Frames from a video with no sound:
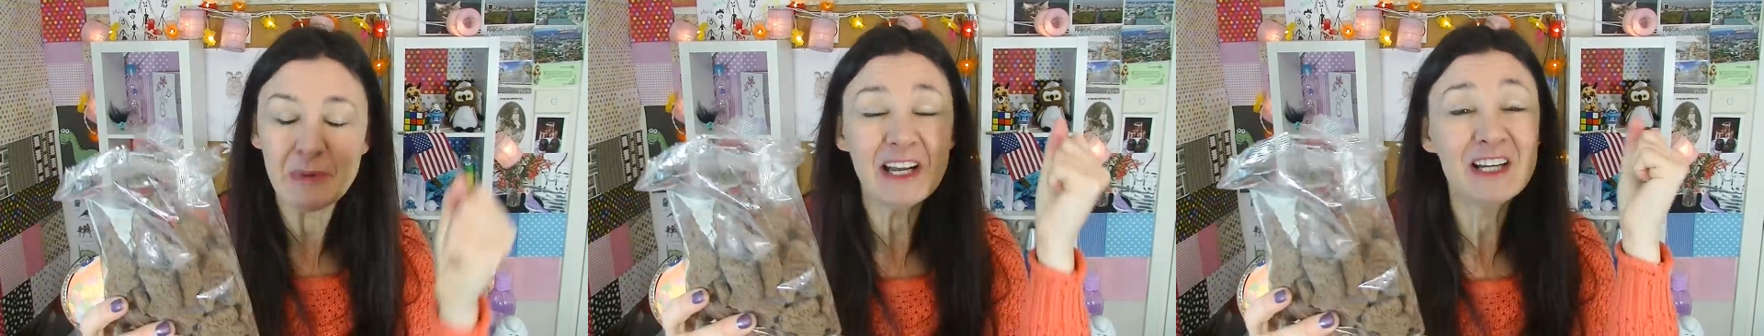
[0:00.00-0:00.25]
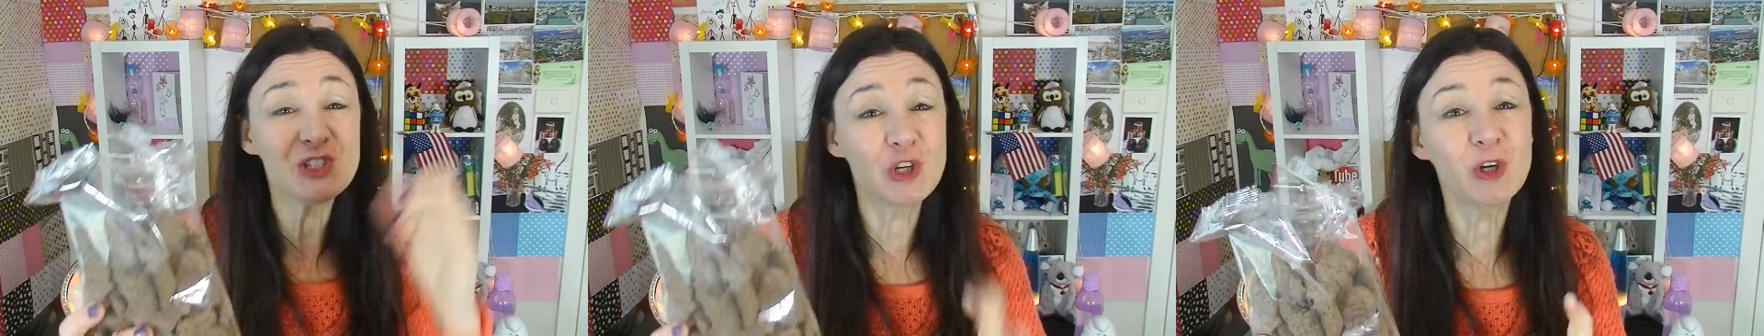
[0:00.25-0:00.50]
but
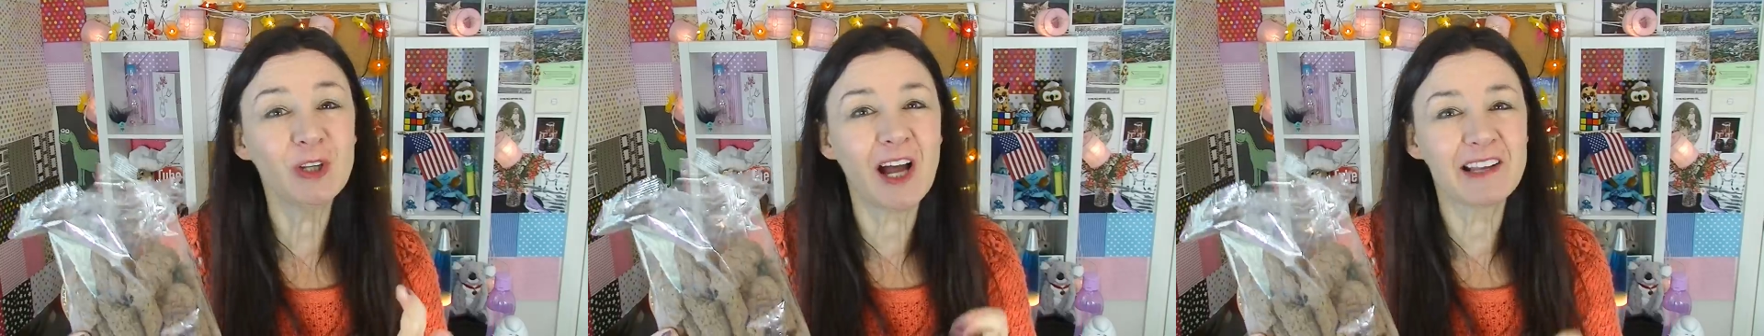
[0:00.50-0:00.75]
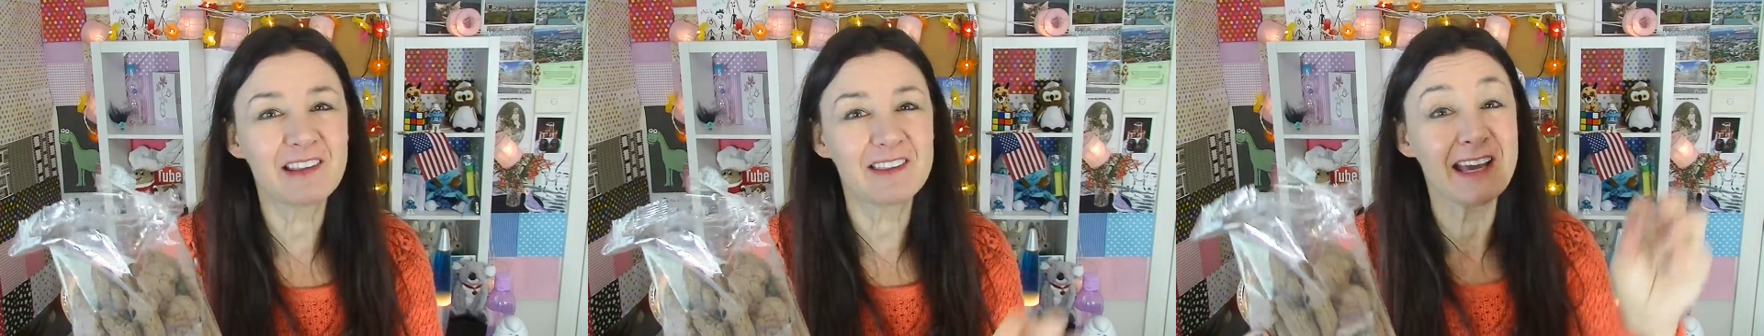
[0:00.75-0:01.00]
I do
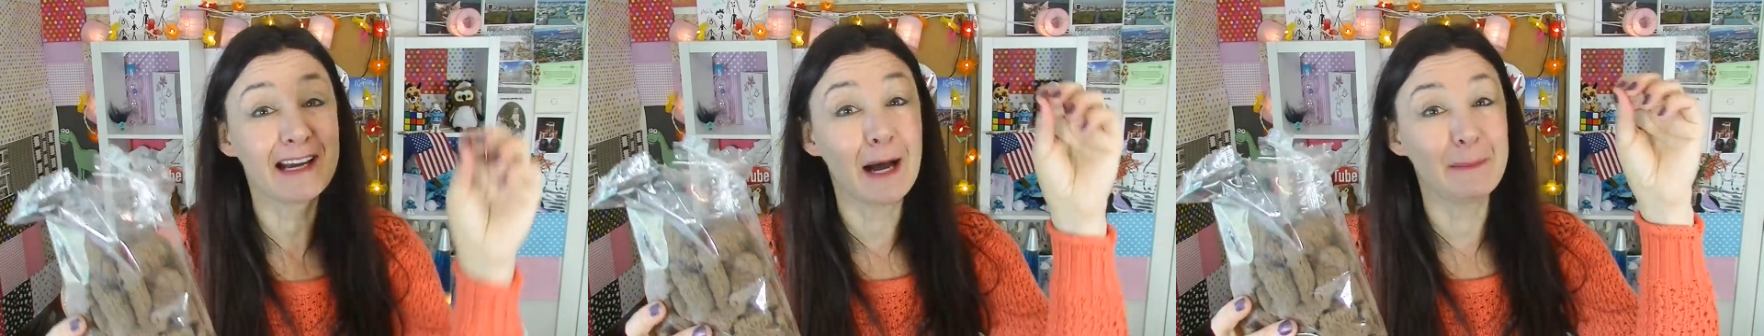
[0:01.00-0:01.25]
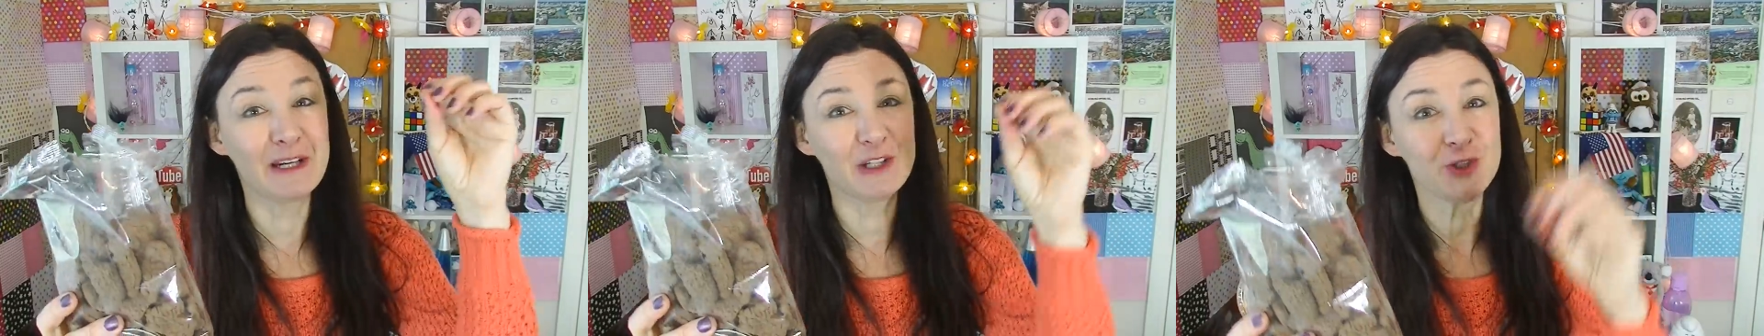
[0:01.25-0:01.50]
like that they
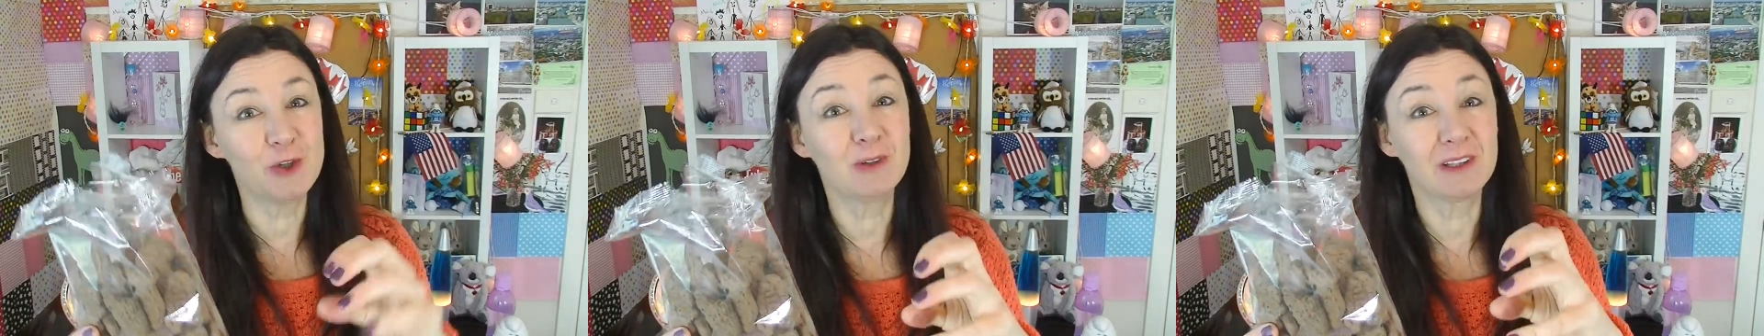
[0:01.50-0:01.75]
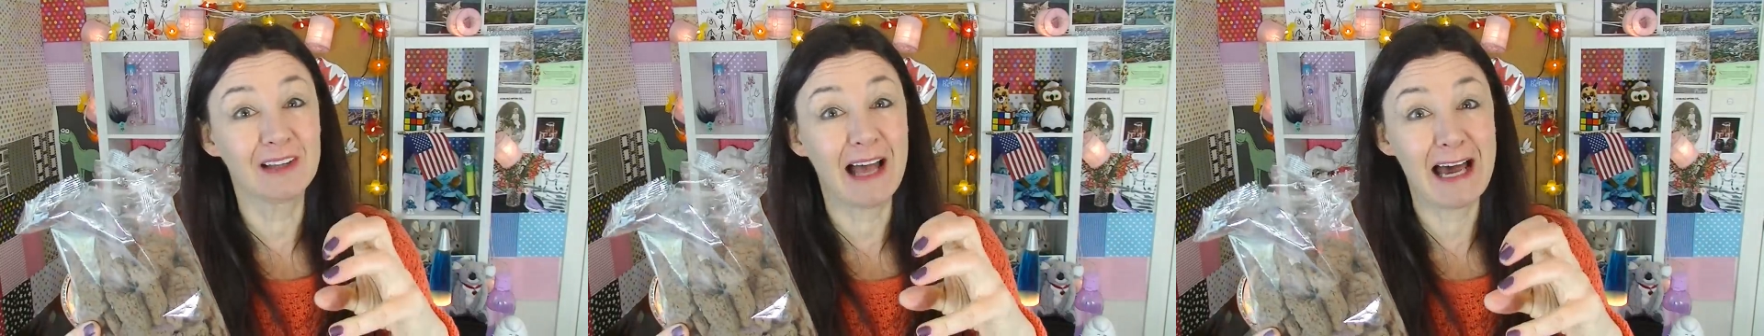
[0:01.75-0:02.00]
come in cute
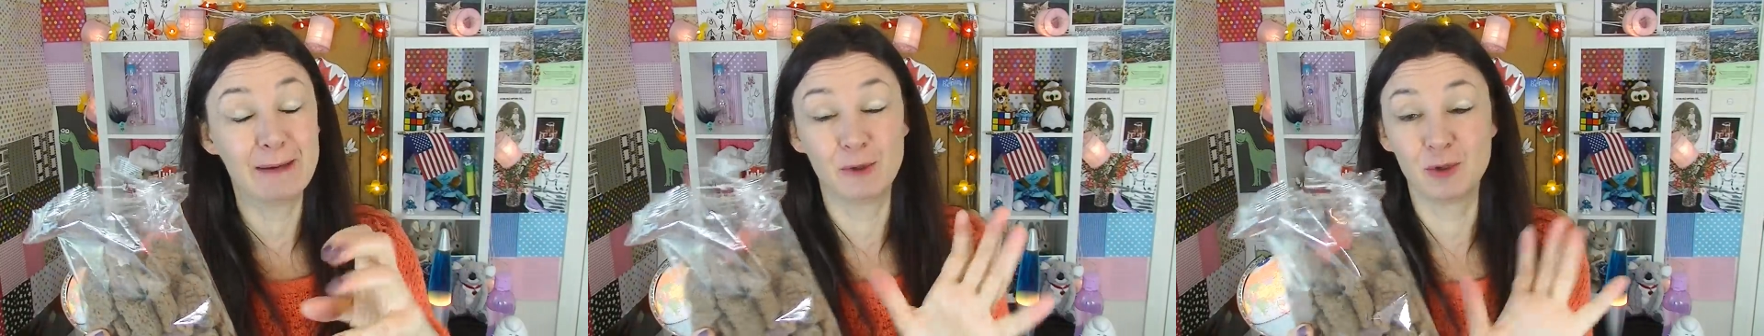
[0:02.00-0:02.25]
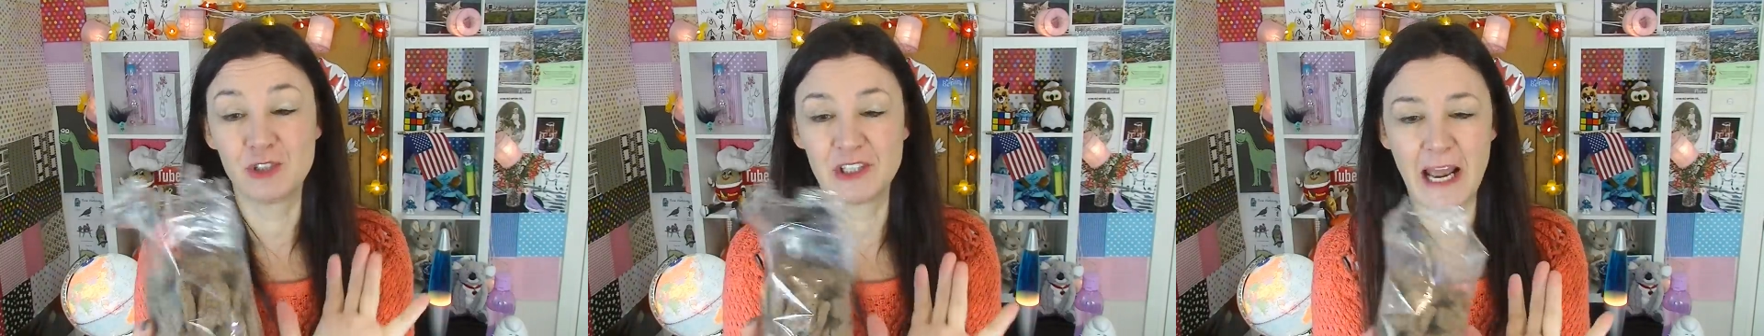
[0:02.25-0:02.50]
little
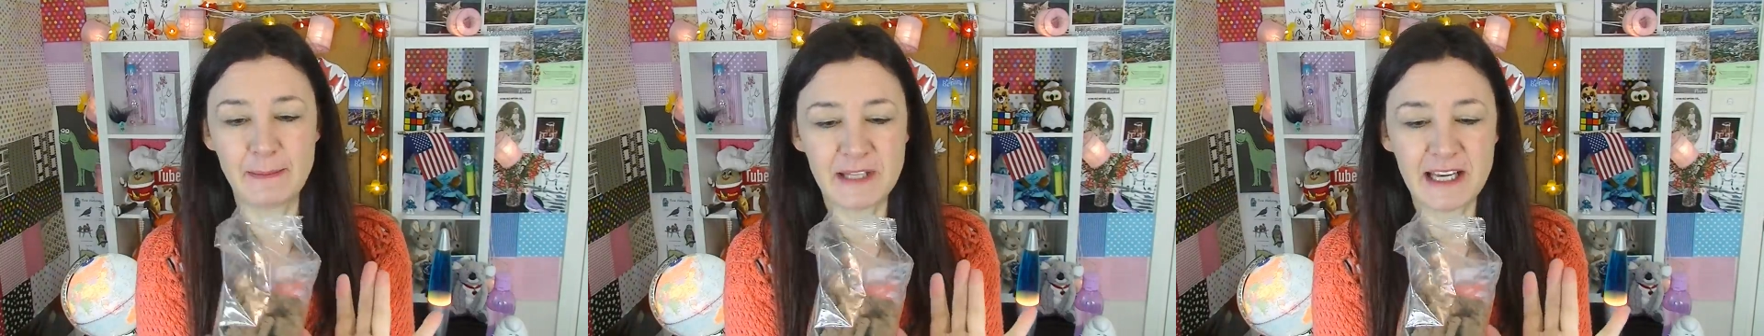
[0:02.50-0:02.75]
animal shapes.